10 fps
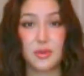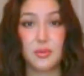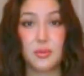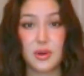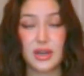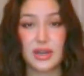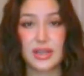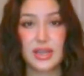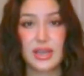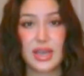
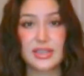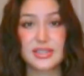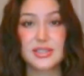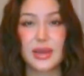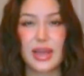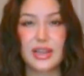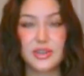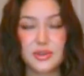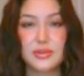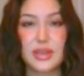ward, and so I
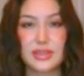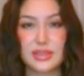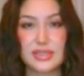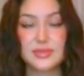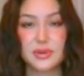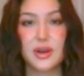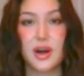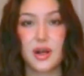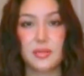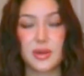knew that these were
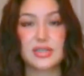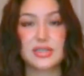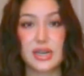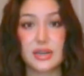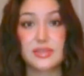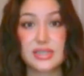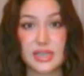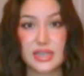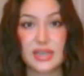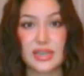hallmarks of
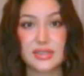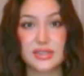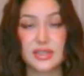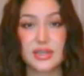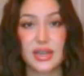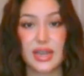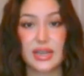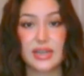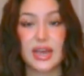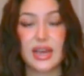skin cancer,
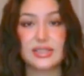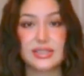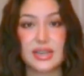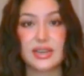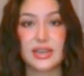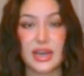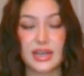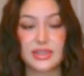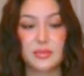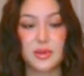and I decided
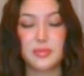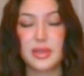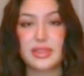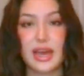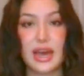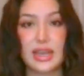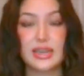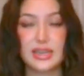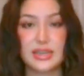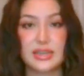at that moment that I
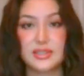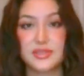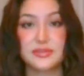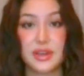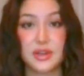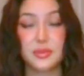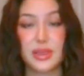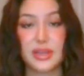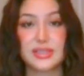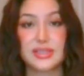needed to find a
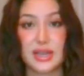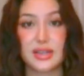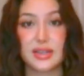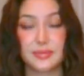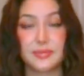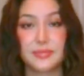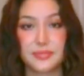way to tell him.